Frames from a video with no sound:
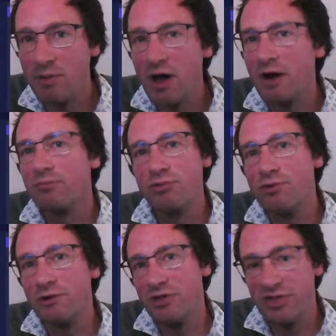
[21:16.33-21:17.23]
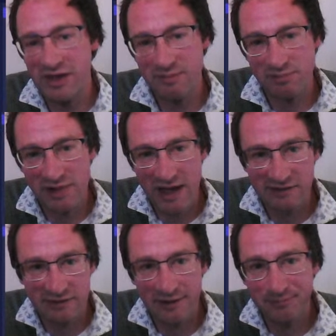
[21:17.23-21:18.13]
a kind of broader theme
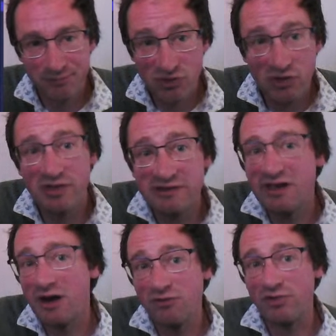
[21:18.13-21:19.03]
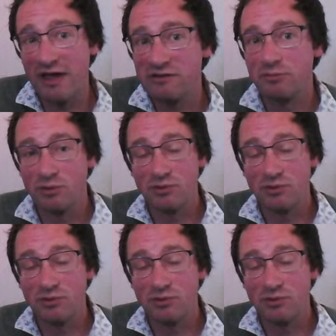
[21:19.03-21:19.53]
later. So these are kind of flexible